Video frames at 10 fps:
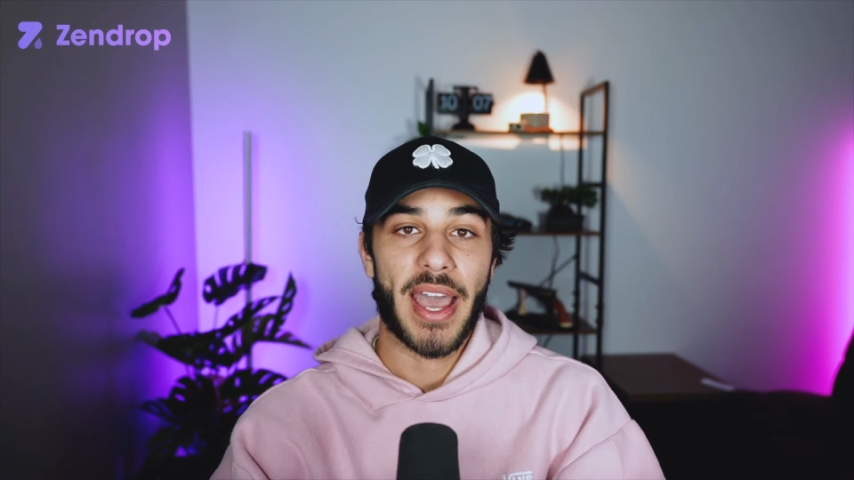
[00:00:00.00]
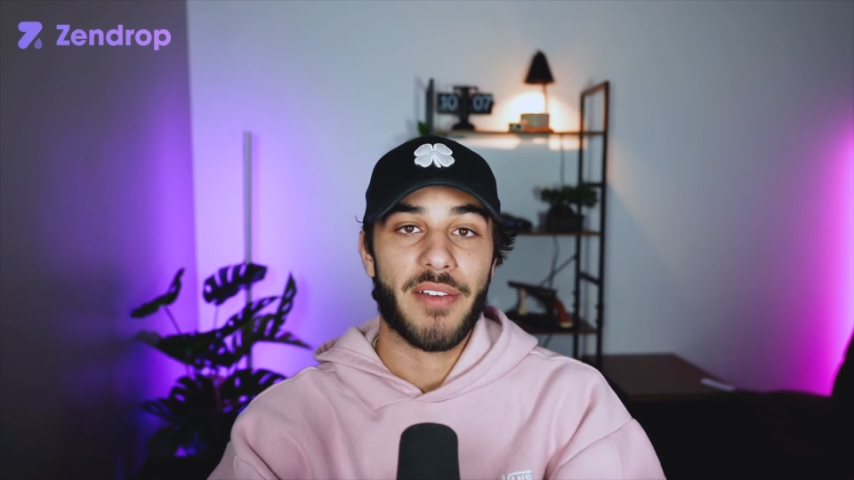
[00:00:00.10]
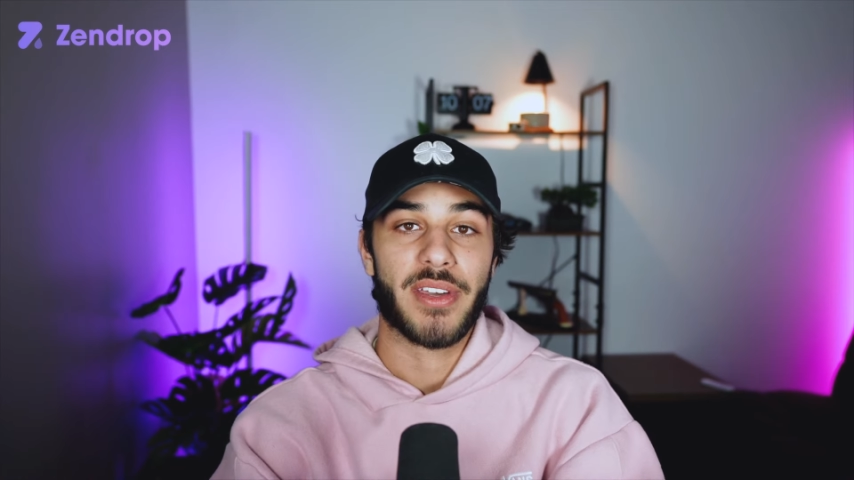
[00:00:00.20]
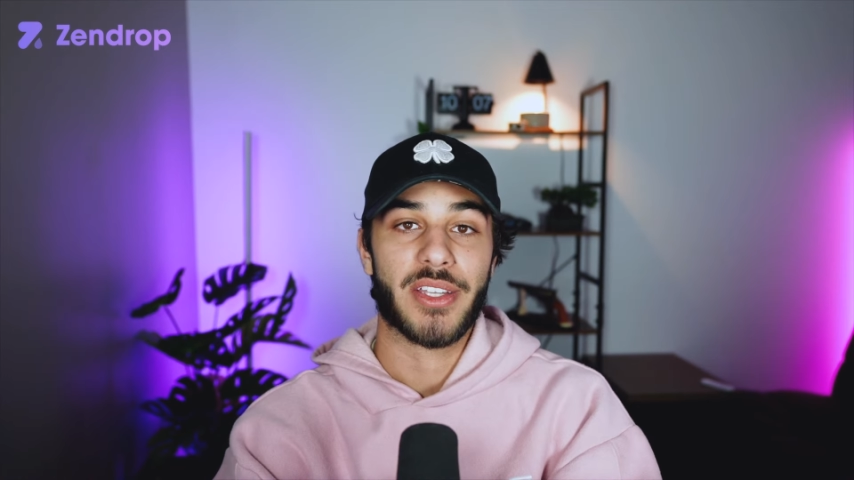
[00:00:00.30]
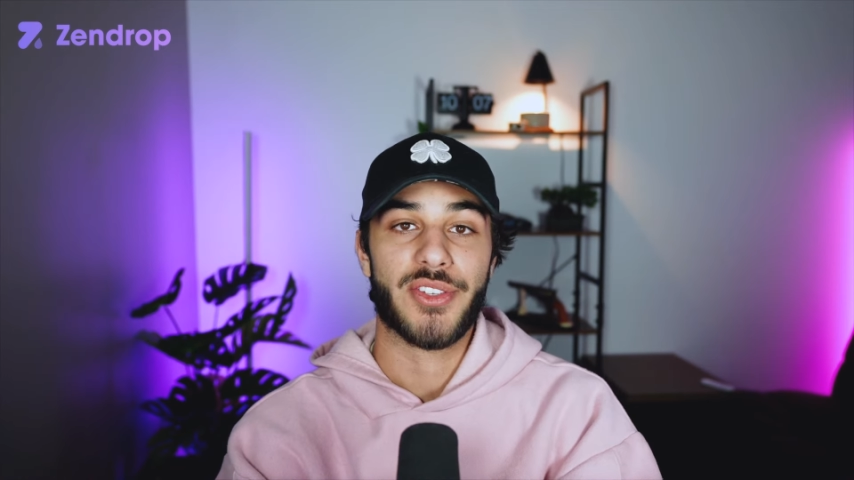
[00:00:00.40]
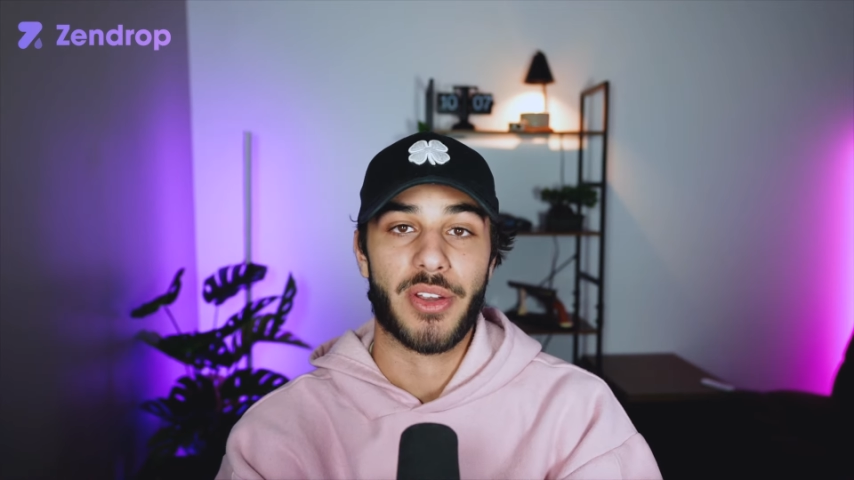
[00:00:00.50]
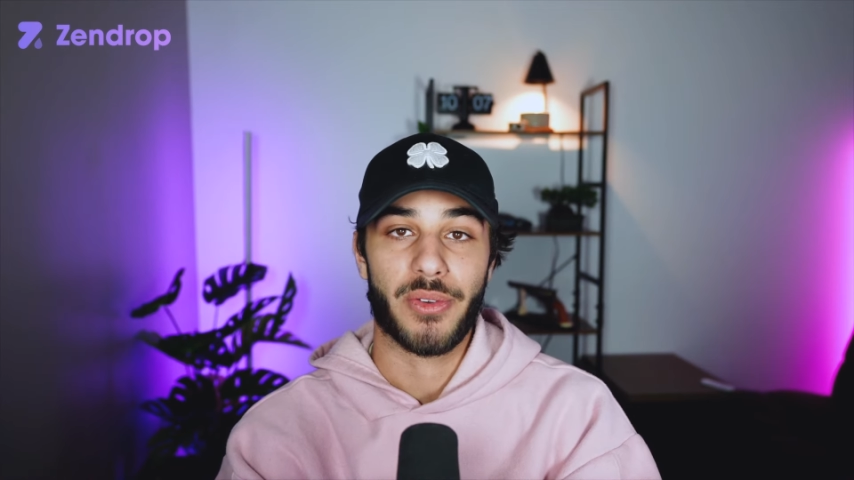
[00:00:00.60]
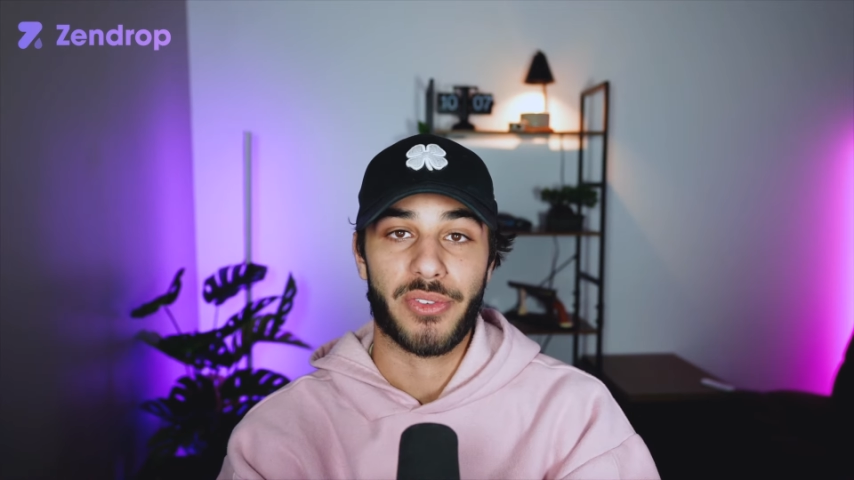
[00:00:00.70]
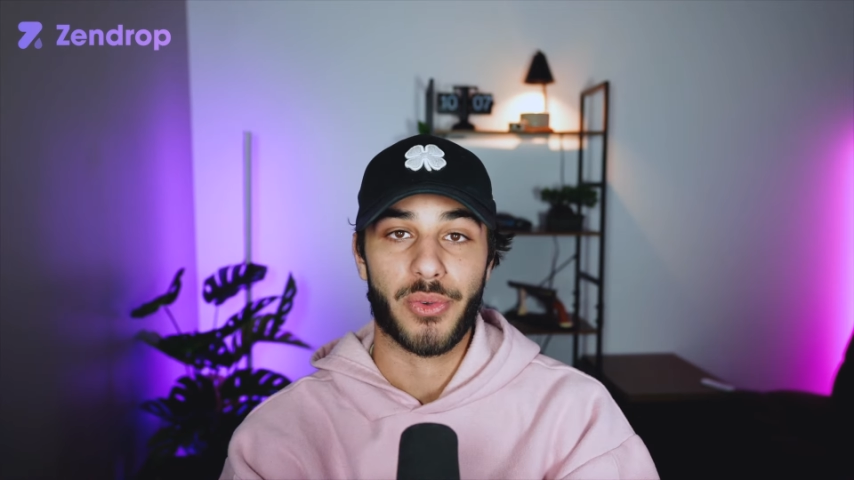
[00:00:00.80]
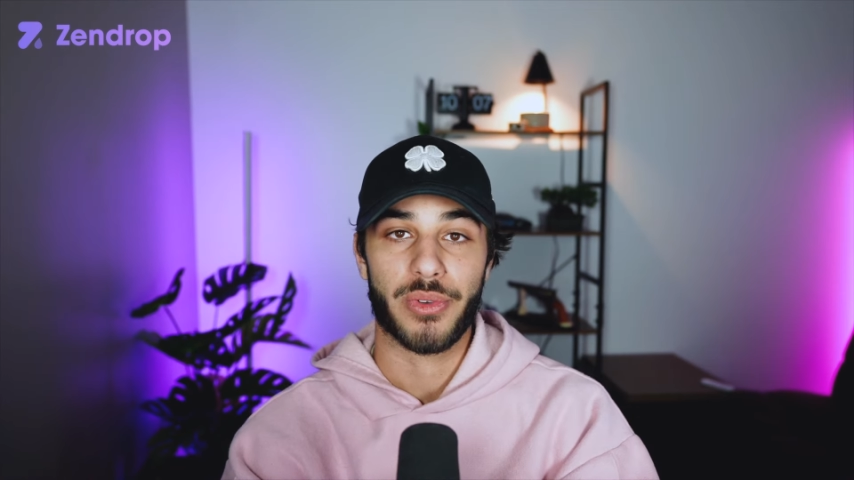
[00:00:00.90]
having a
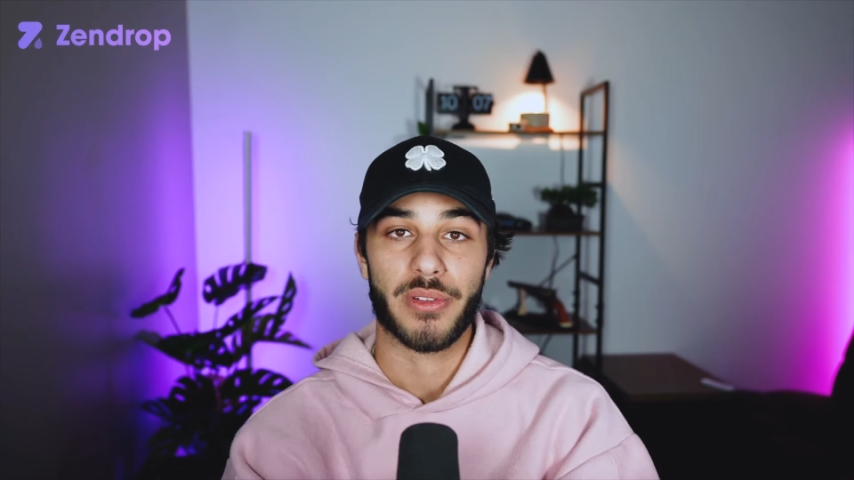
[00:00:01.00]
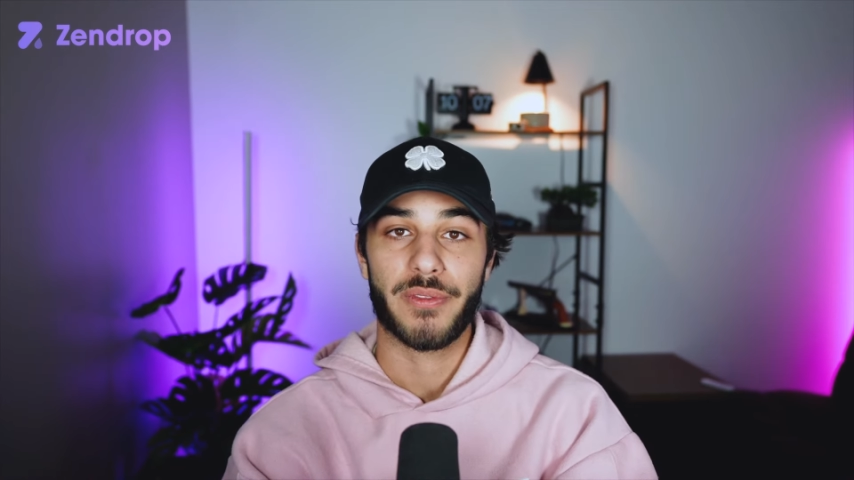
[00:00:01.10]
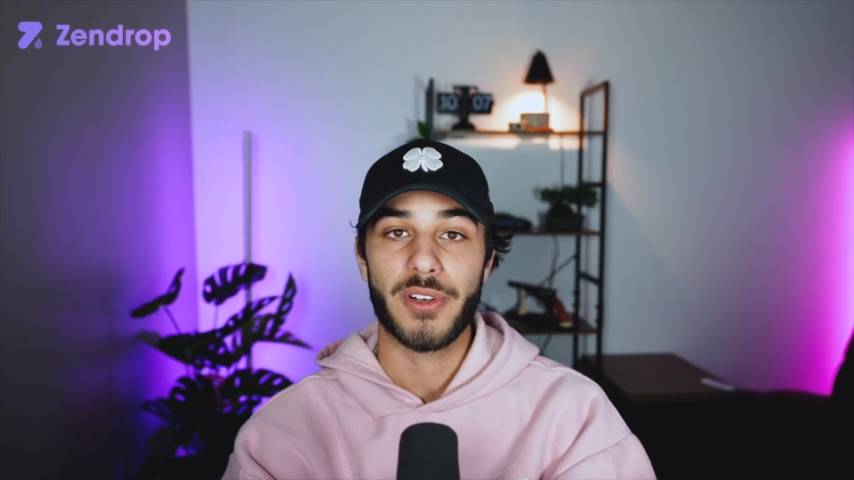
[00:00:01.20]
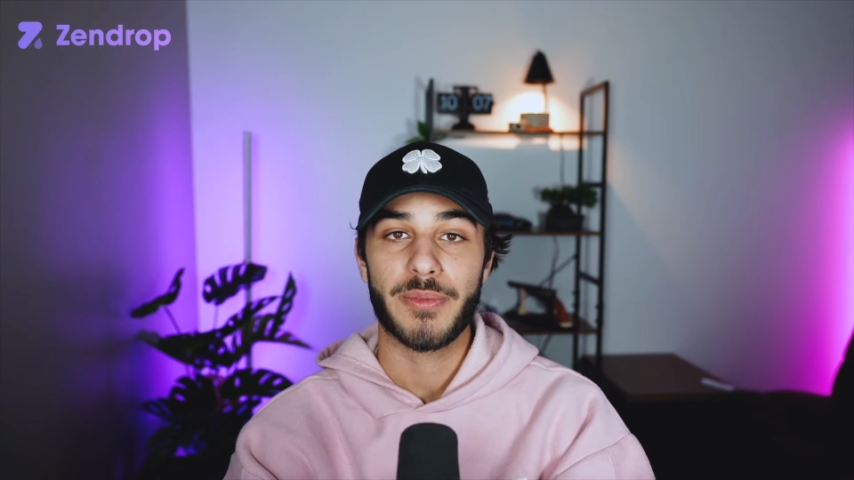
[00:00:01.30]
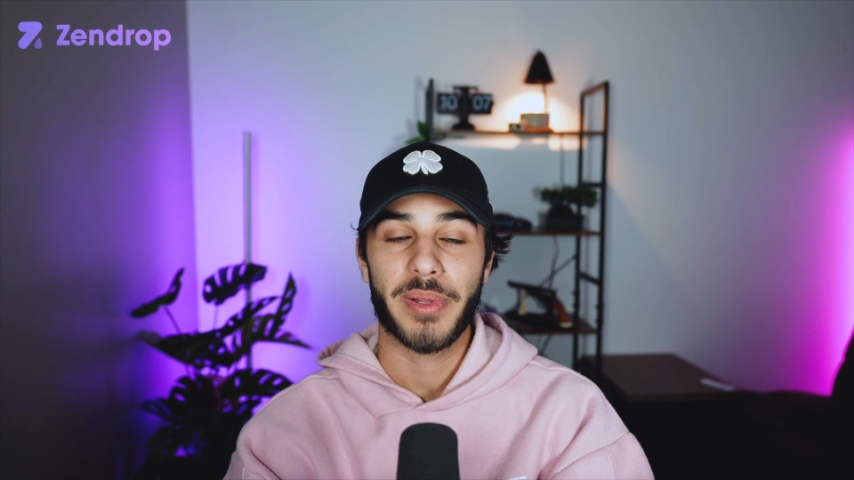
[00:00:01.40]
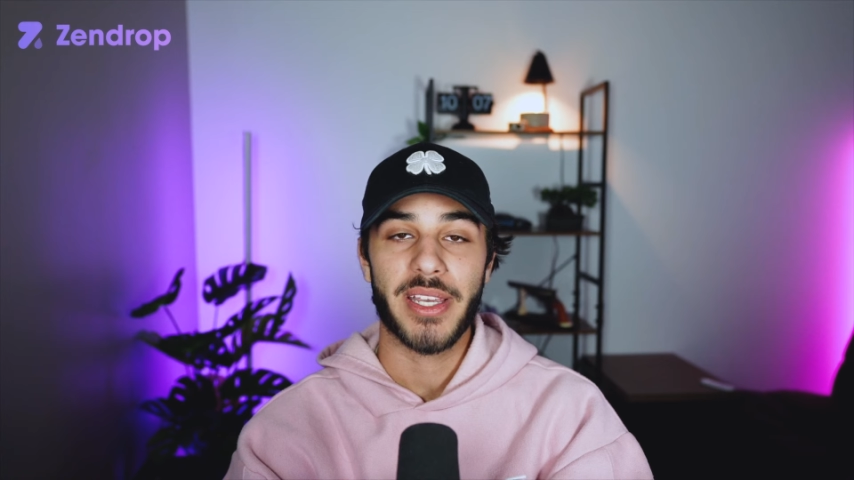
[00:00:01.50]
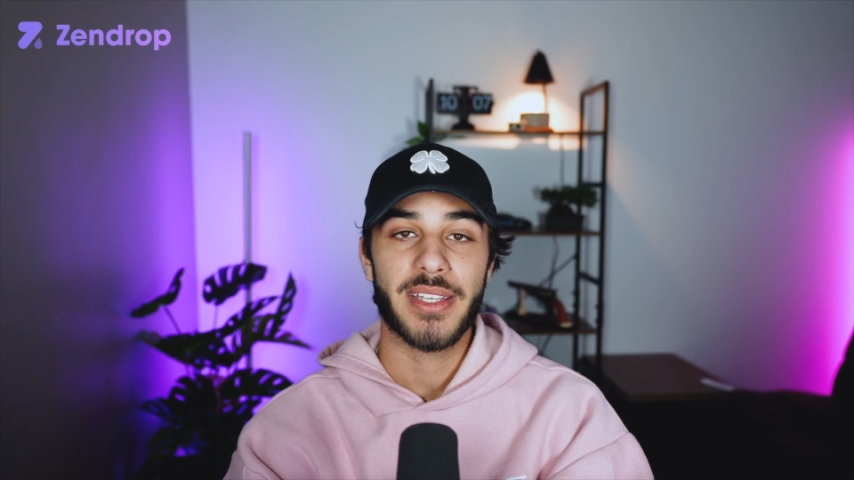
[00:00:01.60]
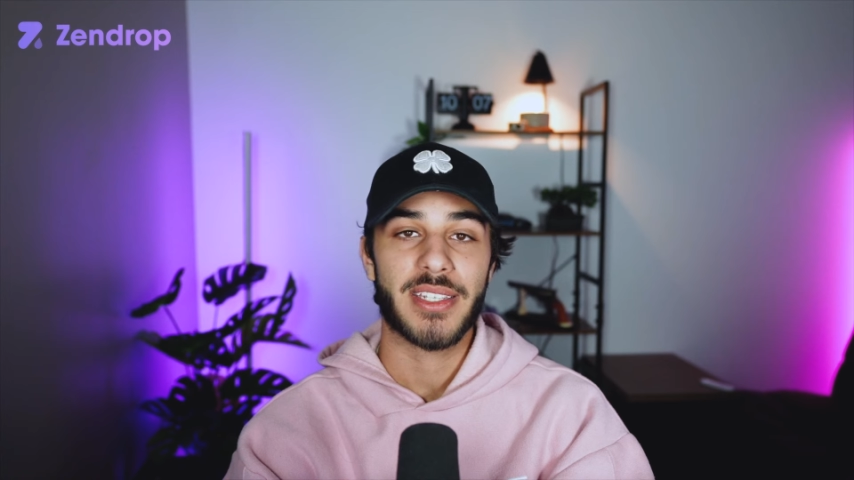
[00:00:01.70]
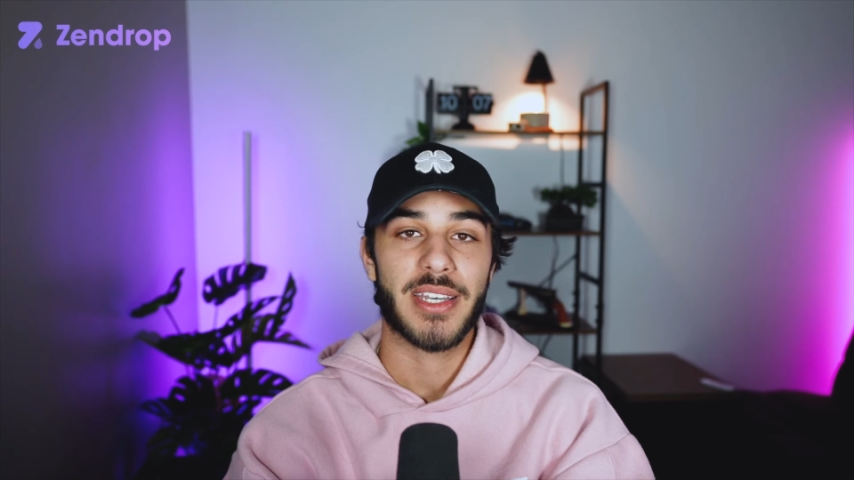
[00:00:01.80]
general store in the first place,